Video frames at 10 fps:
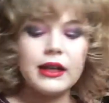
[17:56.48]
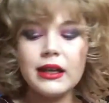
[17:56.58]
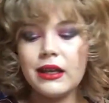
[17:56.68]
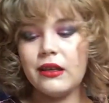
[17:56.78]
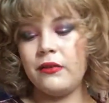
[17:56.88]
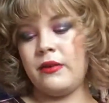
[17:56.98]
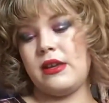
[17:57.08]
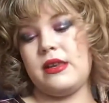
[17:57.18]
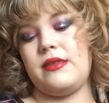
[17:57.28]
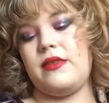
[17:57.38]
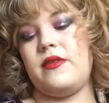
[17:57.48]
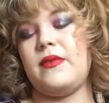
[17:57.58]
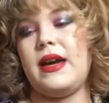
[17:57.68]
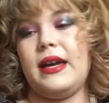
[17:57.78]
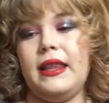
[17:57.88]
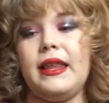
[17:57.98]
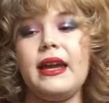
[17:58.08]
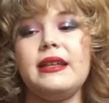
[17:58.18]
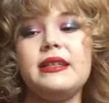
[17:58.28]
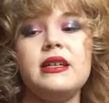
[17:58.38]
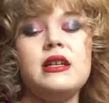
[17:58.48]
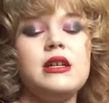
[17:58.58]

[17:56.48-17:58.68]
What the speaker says: in with my light